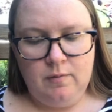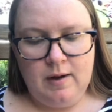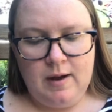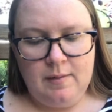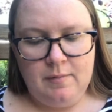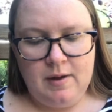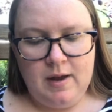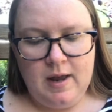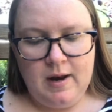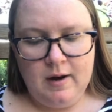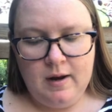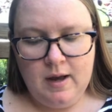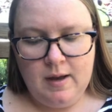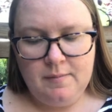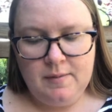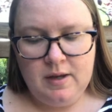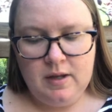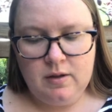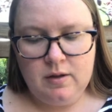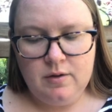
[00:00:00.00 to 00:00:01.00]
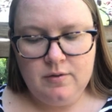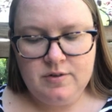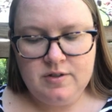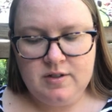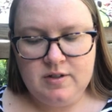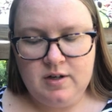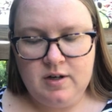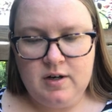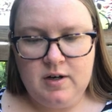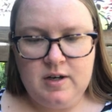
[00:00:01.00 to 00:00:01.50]
web, and coming
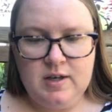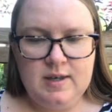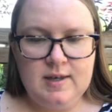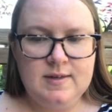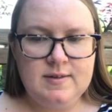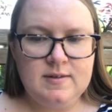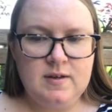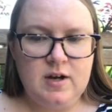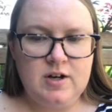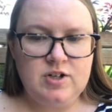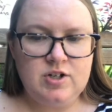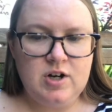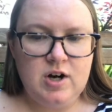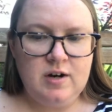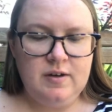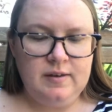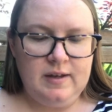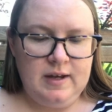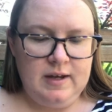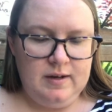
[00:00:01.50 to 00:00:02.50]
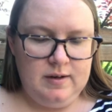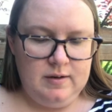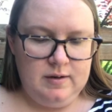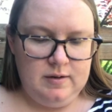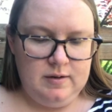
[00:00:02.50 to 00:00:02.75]
closer, he saw Charlotte.